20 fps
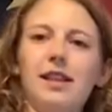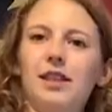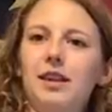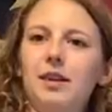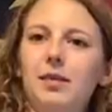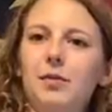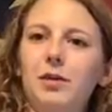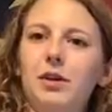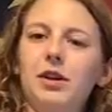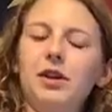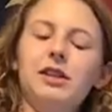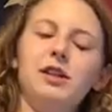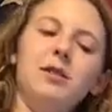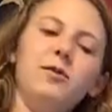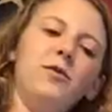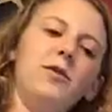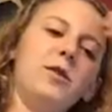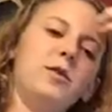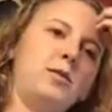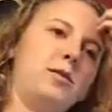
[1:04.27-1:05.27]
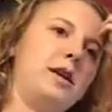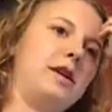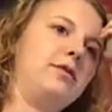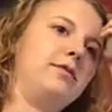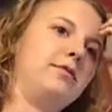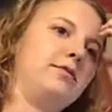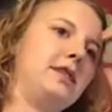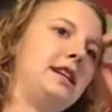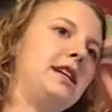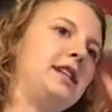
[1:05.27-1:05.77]
their books and for
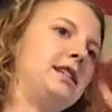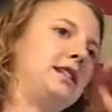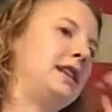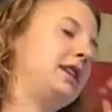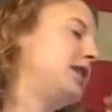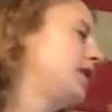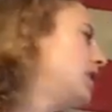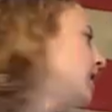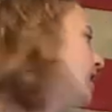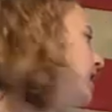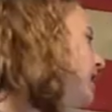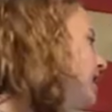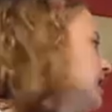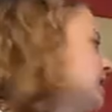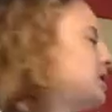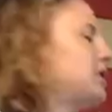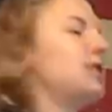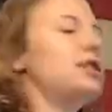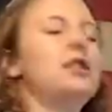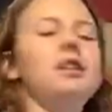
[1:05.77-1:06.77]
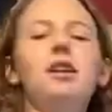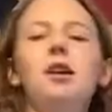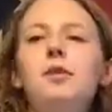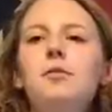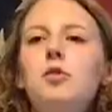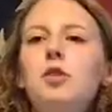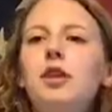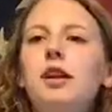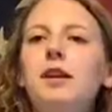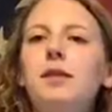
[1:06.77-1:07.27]
what reason, let's look at our
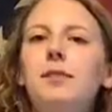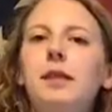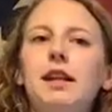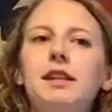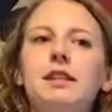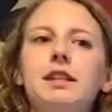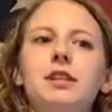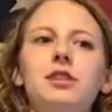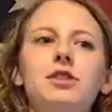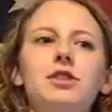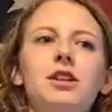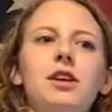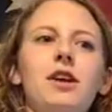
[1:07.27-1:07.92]
morning message.